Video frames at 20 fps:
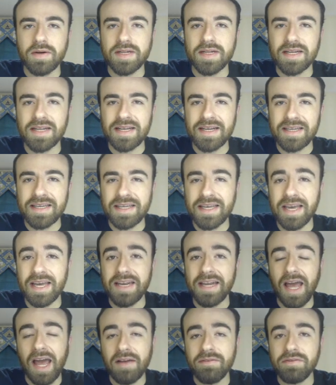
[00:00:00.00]
It
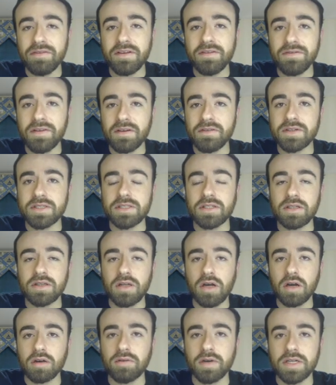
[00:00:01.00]
again heavily favors
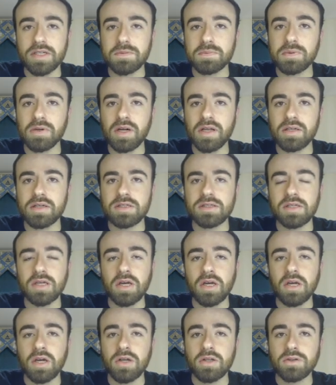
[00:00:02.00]
long range brawlers.
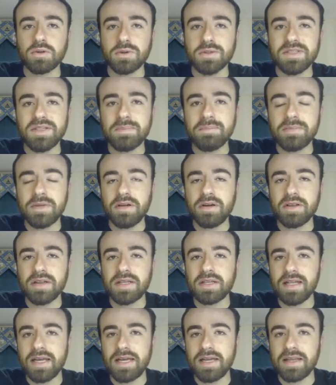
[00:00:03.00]
Towards the middle of
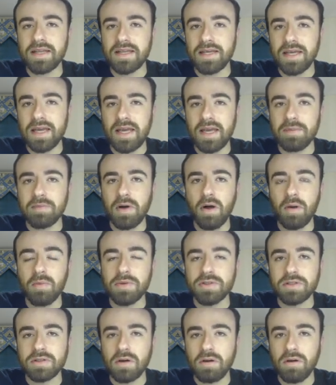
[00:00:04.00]
the late of the game,
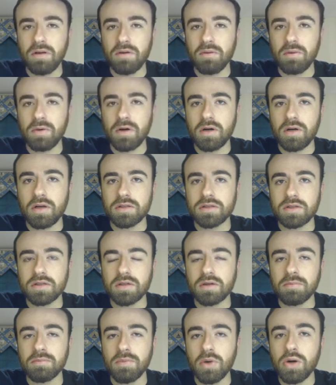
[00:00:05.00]
almost all the walls,
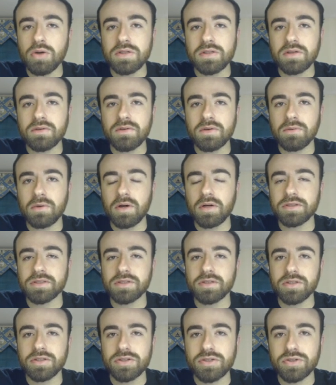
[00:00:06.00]
or most of the walls,
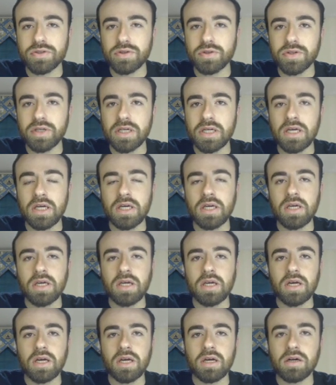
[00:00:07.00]
are destroyed,
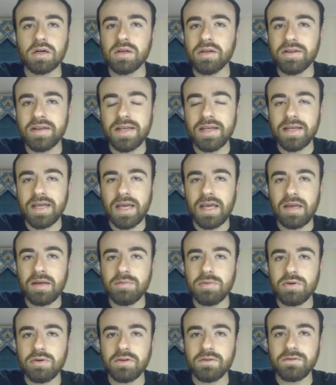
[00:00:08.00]
Early
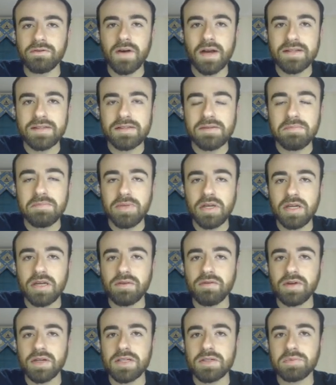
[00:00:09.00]
game, you can find some
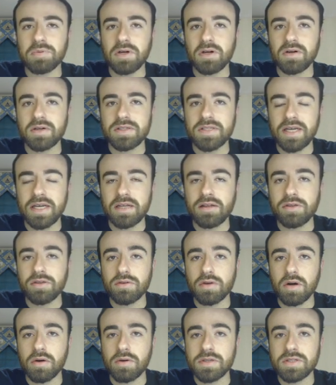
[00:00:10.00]
medium range brawlers and
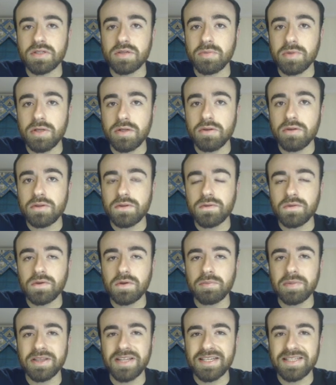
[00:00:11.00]
throwers to be
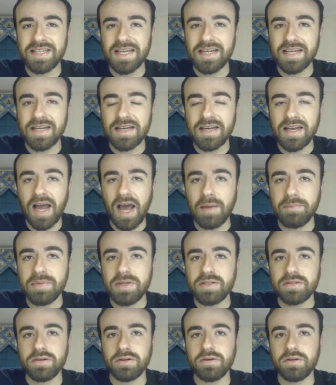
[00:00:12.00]
useful, but they tend to not
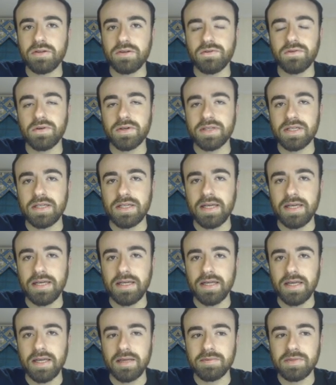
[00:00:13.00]
be so useful at the
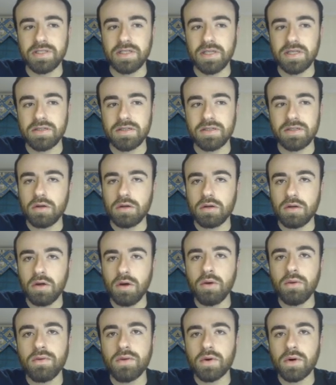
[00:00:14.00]
late game stages.
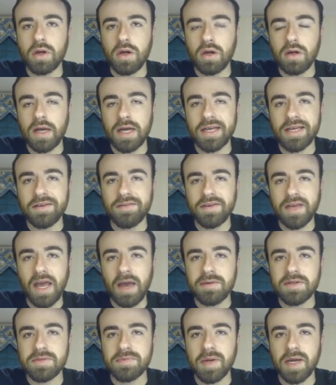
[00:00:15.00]
Overall, I give
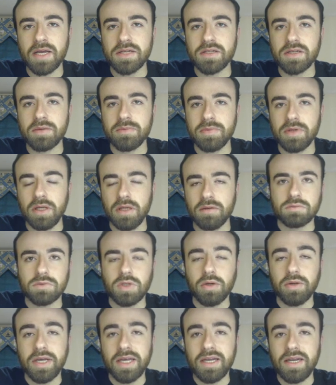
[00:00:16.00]
Cabbage Patch a B.
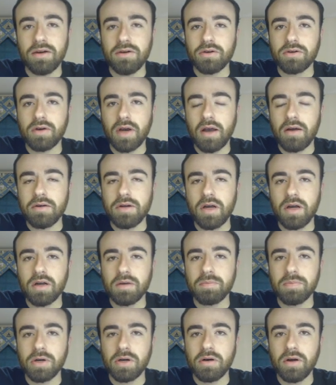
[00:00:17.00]
Okay, now
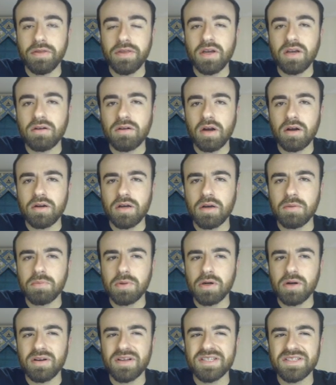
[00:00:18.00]
Groundhog Burrow. I think Groundhog
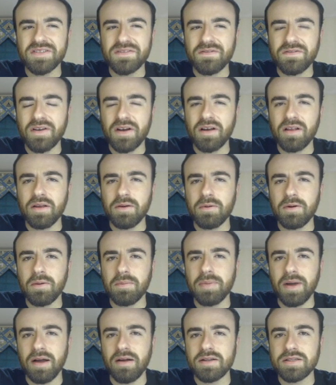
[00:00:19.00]
Burrow is fairly well
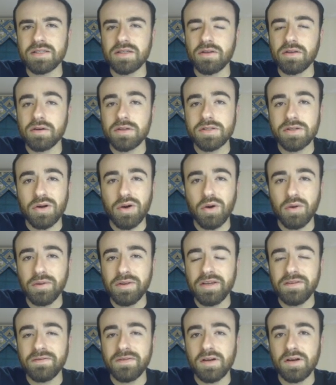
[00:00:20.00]
balanced, although it's
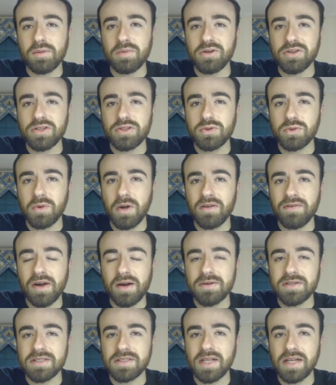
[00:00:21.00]
only available in the 12
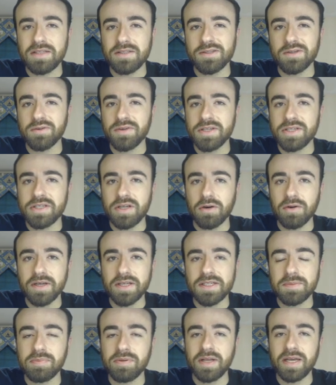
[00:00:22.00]
hour slots, you really don't
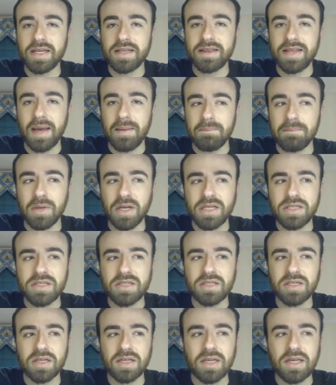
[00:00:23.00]
get to play it that
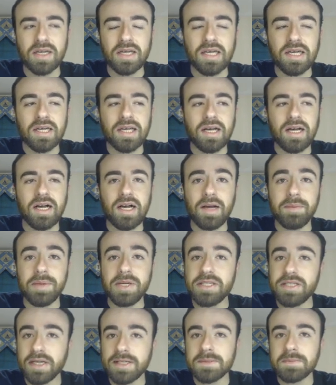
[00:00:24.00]
much. Um,
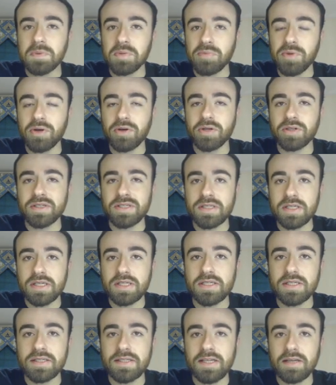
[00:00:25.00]
it does promote
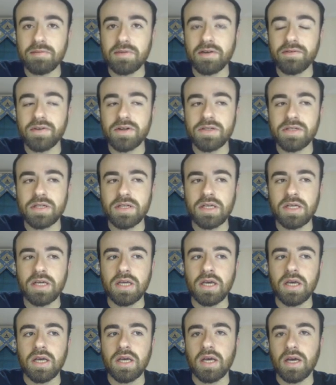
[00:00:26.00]
decent team diversity.